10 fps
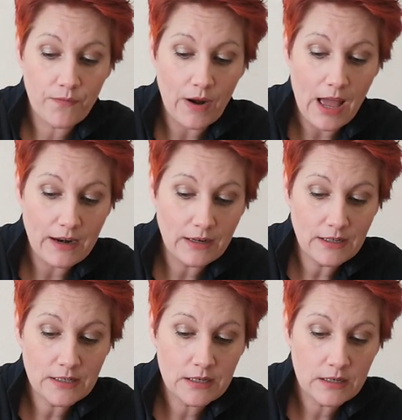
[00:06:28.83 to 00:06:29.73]
flatten
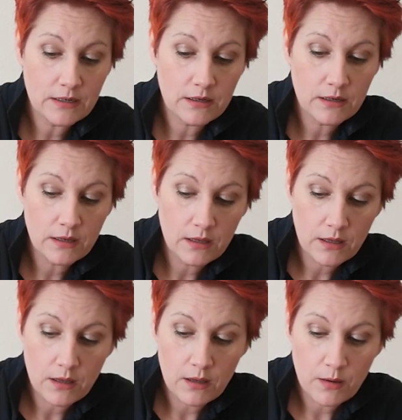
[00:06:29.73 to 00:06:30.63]
it,
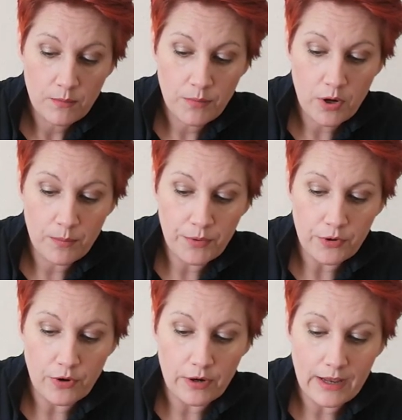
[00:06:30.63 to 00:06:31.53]
pop it
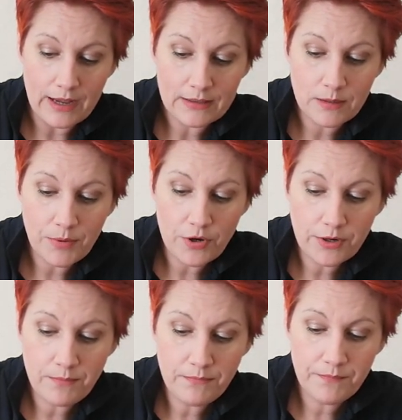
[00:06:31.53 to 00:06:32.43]
on at the
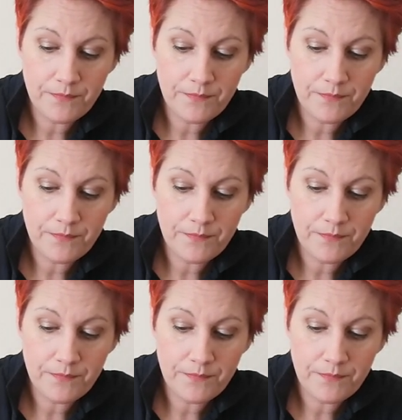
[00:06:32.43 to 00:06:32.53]
bottom.